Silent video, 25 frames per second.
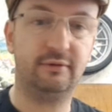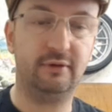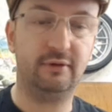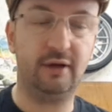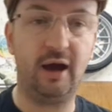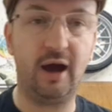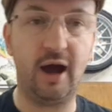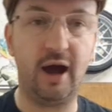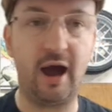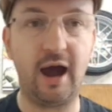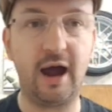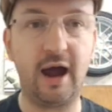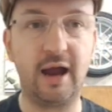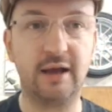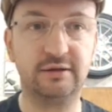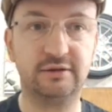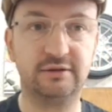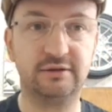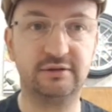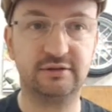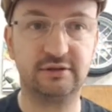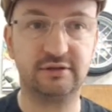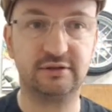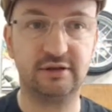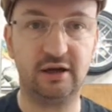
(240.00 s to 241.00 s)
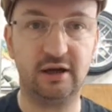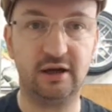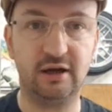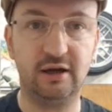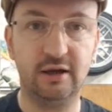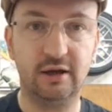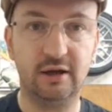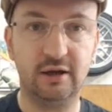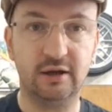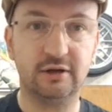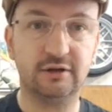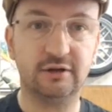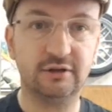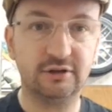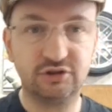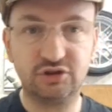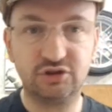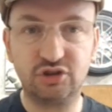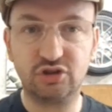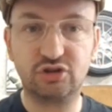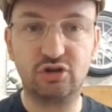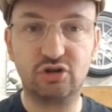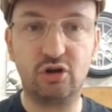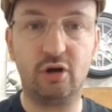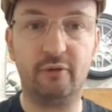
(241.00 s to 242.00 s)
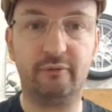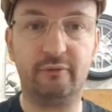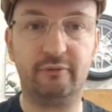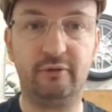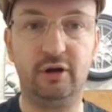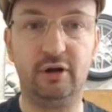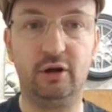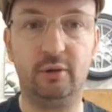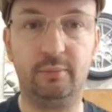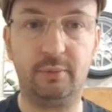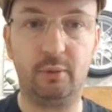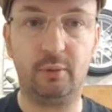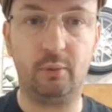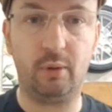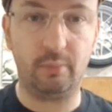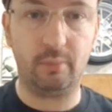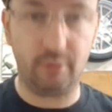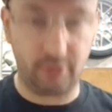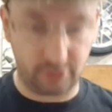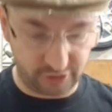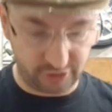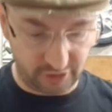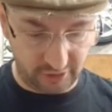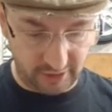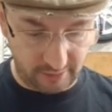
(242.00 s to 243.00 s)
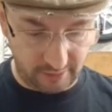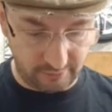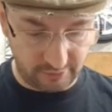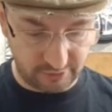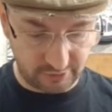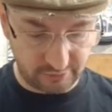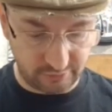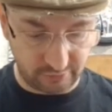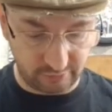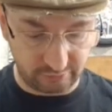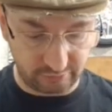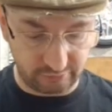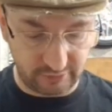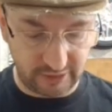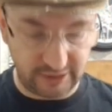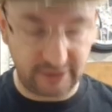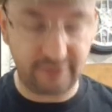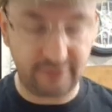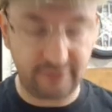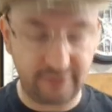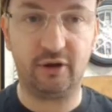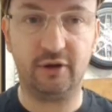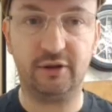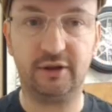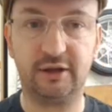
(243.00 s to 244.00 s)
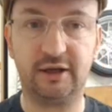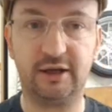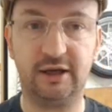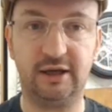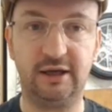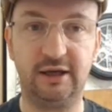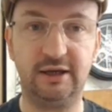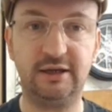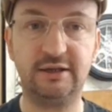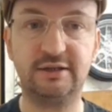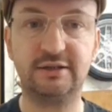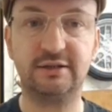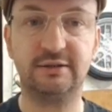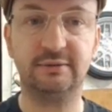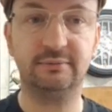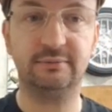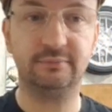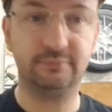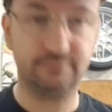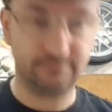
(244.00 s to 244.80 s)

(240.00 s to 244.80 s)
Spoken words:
and just covering up. But what we'll do now is we'll redefine the keys,